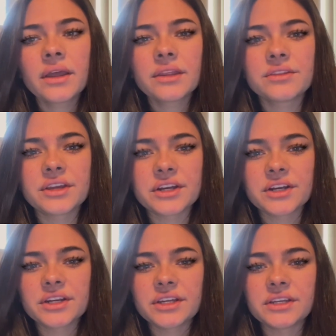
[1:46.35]

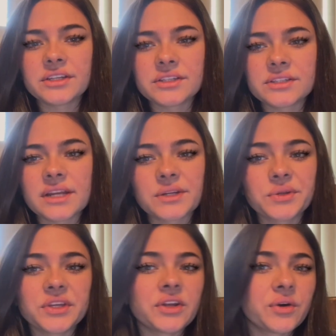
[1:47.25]
There is not
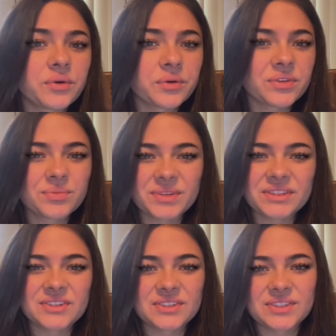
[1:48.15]
only an oath, but
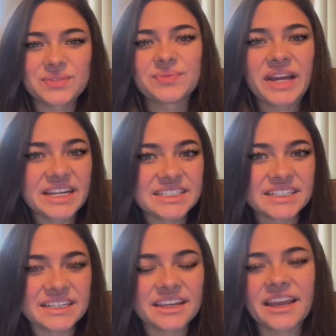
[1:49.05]
there's a
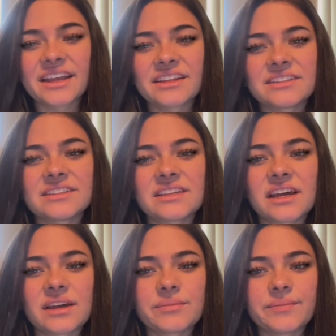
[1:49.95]
binding
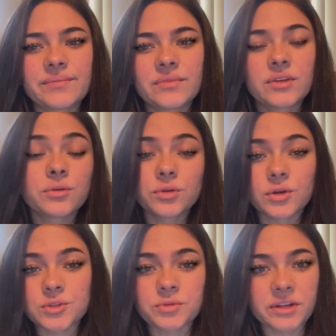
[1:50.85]
and who
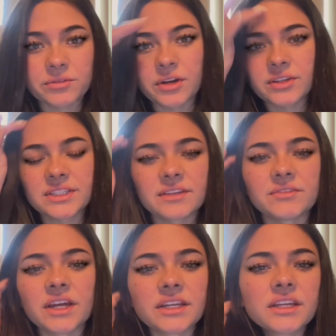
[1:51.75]
knows whatever else they've
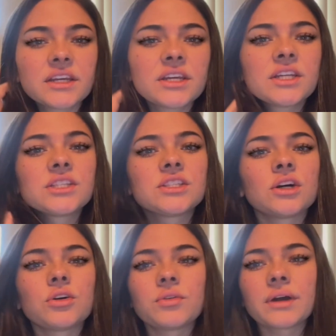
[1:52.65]
done.
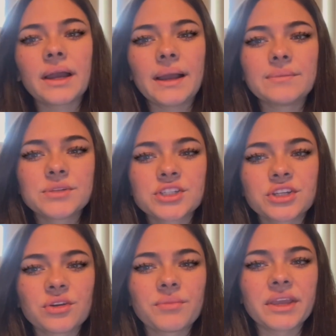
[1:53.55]
So I'm
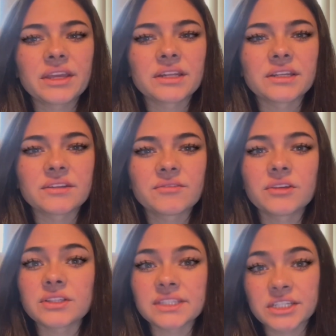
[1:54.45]
sure Megan
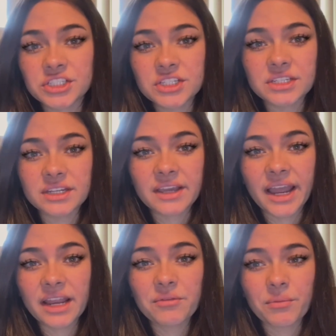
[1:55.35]
feels like she's in
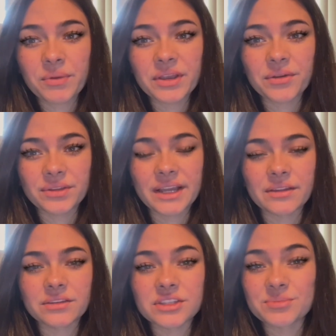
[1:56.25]
kind of a pickle now
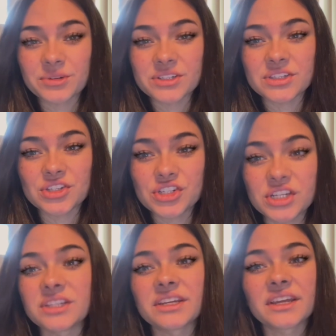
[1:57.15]
that this person is
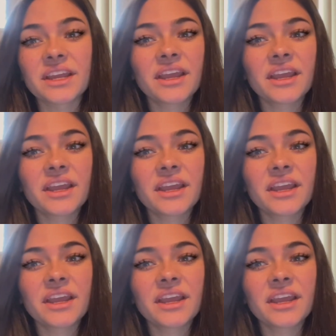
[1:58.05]
cheating.